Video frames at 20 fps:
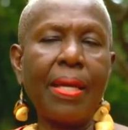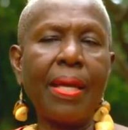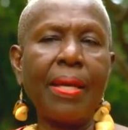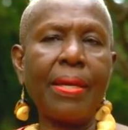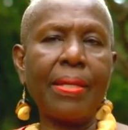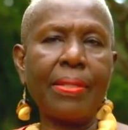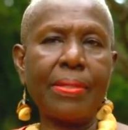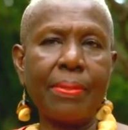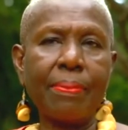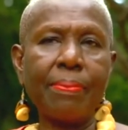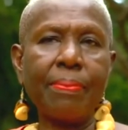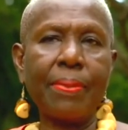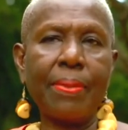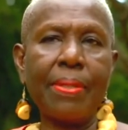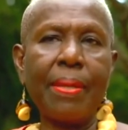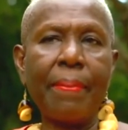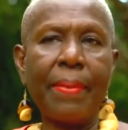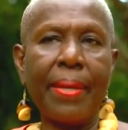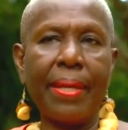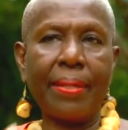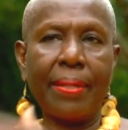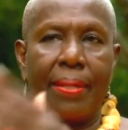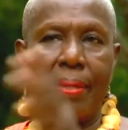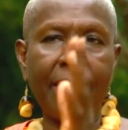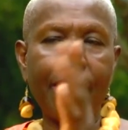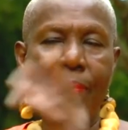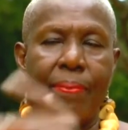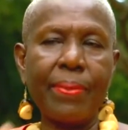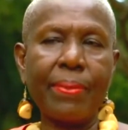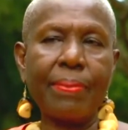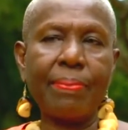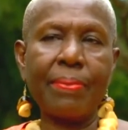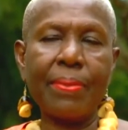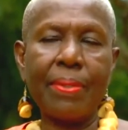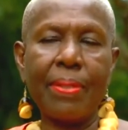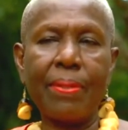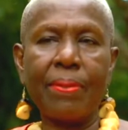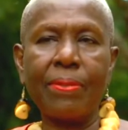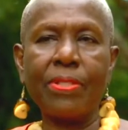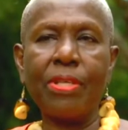Yes, yeah, man.
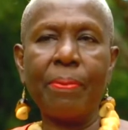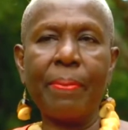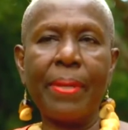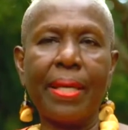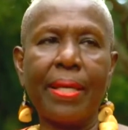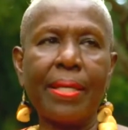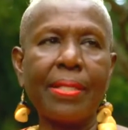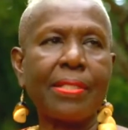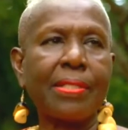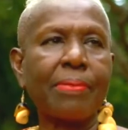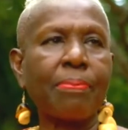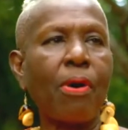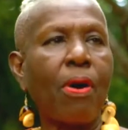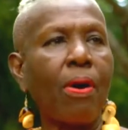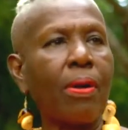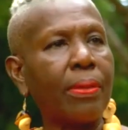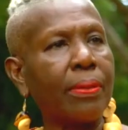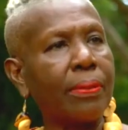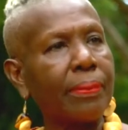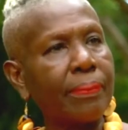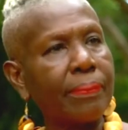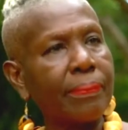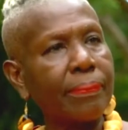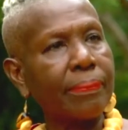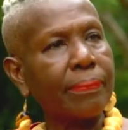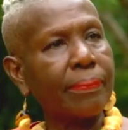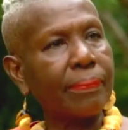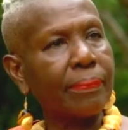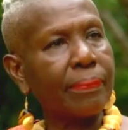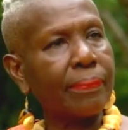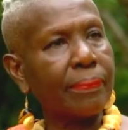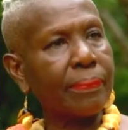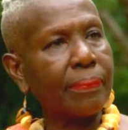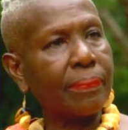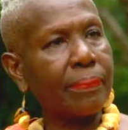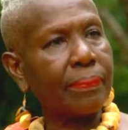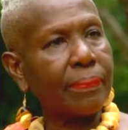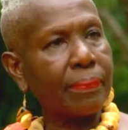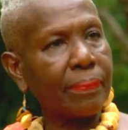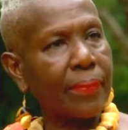You know, Jamaica is small.
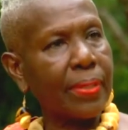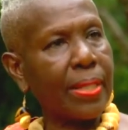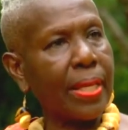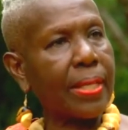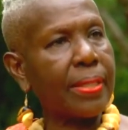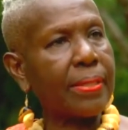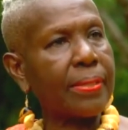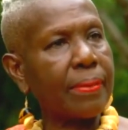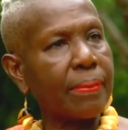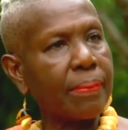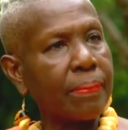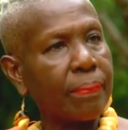Yes.